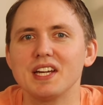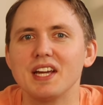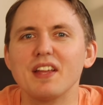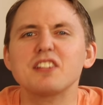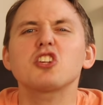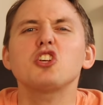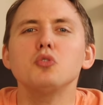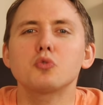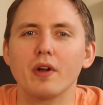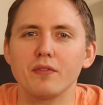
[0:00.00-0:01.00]
And that's a
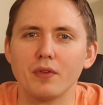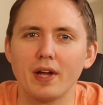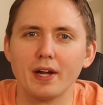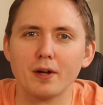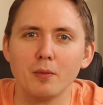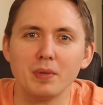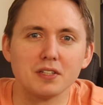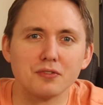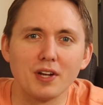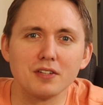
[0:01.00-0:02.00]
huge red flag,
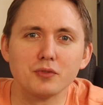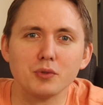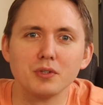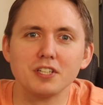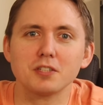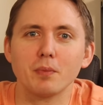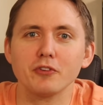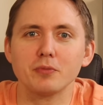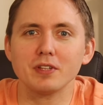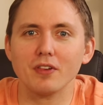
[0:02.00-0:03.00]
because fast food is supposed to be the